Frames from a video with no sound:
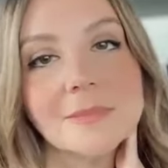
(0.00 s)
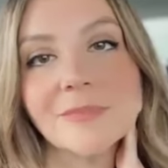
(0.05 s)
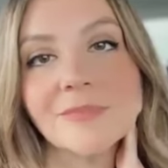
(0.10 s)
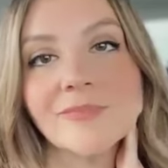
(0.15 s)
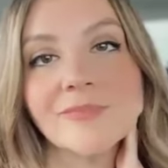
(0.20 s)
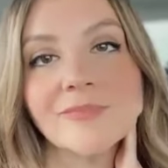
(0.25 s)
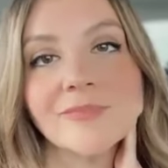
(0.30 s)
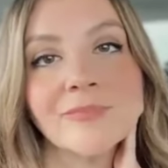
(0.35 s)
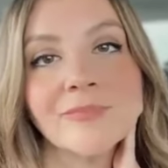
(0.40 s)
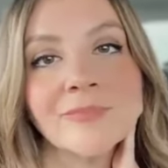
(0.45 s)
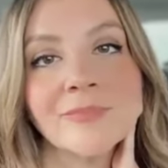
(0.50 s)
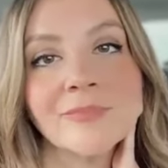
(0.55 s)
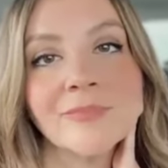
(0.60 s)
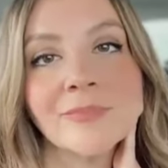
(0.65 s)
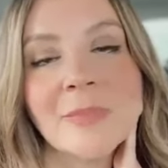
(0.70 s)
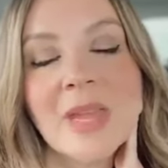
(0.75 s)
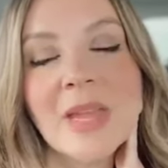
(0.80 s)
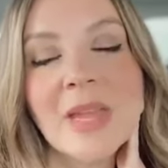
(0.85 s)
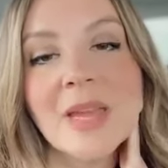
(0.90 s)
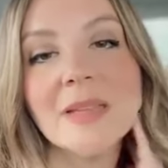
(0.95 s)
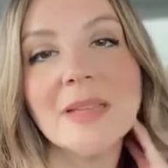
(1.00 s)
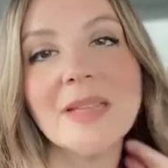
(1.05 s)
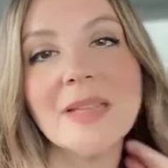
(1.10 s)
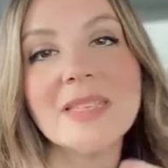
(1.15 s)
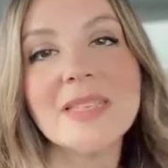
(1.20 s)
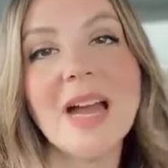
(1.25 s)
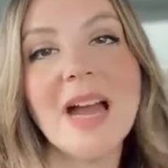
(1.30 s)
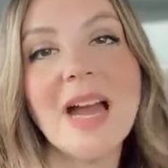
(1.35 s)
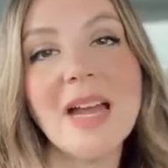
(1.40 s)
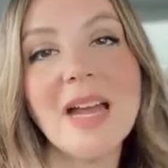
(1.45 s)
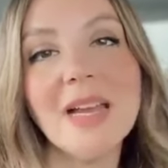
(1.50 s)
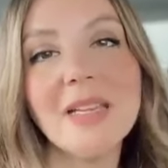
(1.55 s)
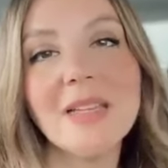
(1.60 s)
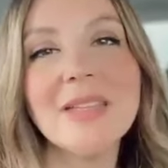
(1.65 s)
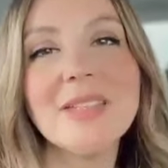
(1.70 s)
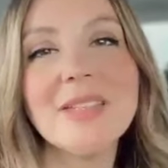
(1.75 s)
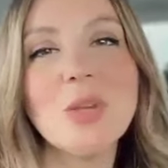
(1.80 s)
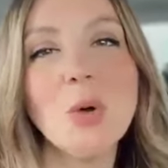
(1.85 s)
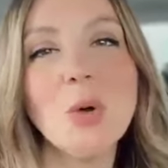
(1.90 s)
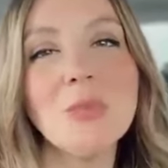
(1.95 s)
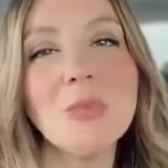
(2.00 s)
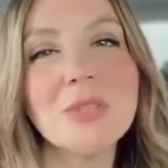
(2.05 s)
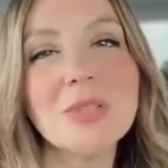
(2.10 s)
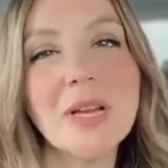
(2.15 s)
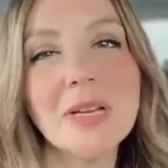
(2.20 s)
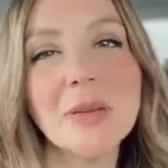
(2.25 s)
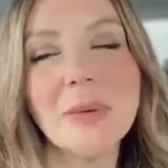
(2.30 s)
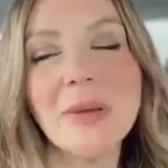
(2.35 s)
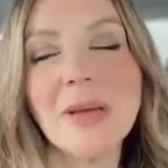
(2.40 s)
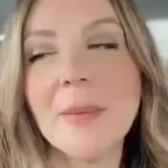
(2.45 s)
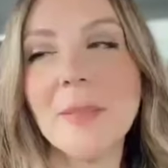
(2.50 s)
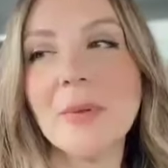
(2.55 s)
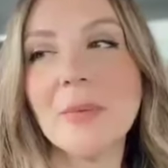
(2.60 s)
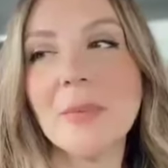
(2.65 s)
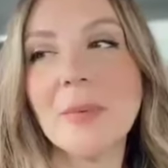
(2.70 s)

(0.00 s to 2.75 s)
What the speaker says: That's almost kind of what happened with my Green Garden Goddess